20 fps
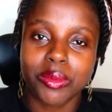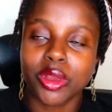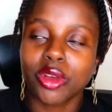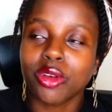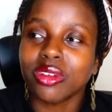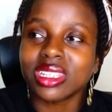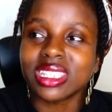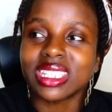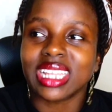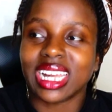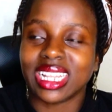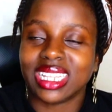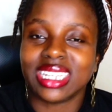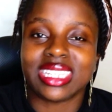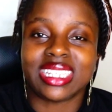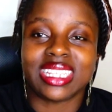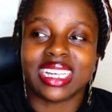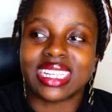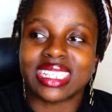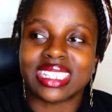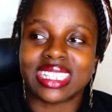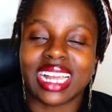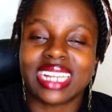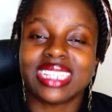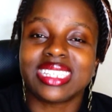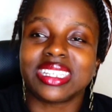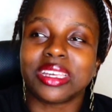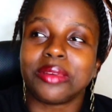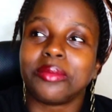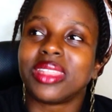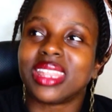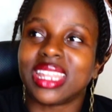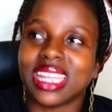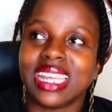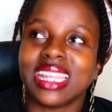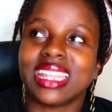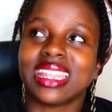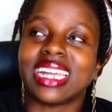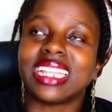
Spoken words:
because that is the exact same thing